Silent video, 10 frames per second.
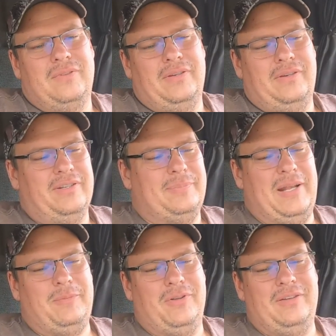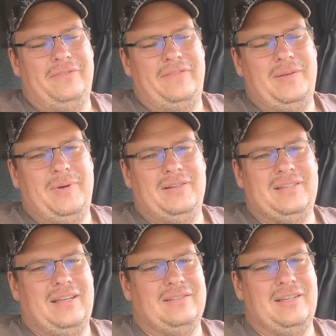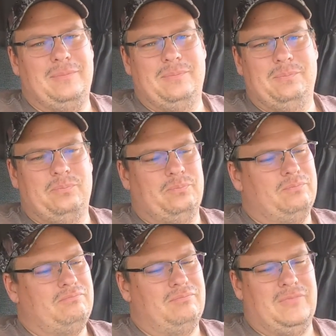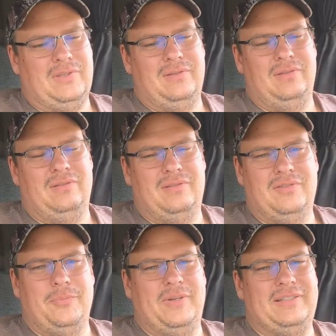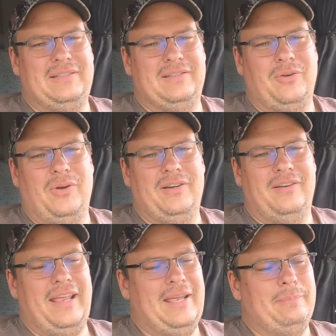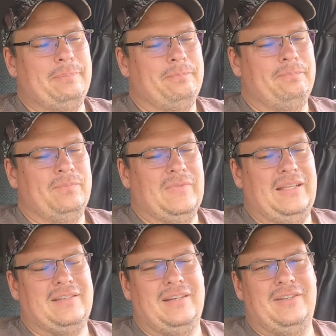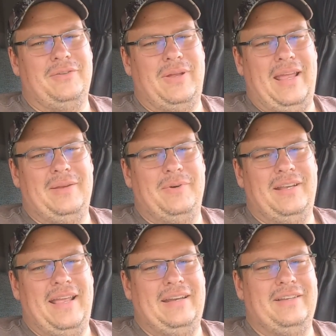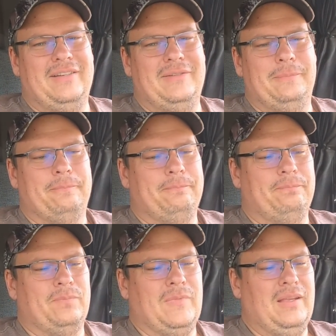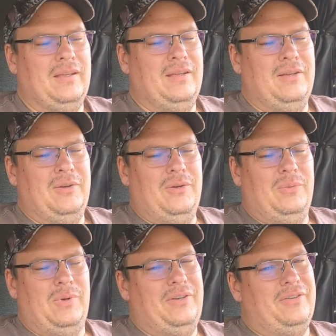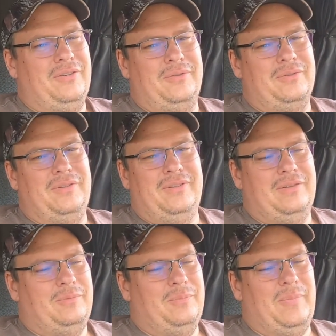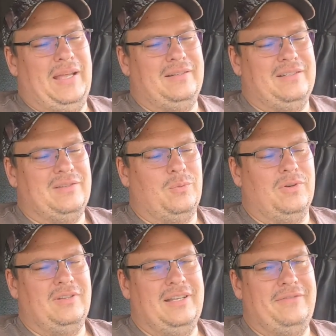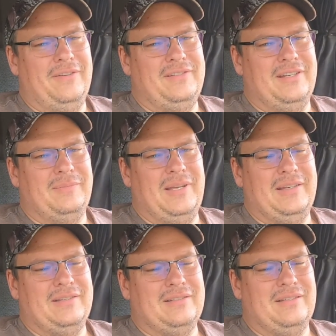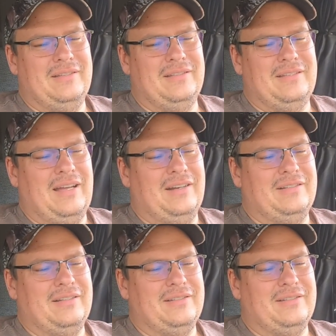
You're gonna spend more than $50 on some stupid toy or game that's going to do anybody any good, when you can do, man, just the world of difference you can make is astonishing.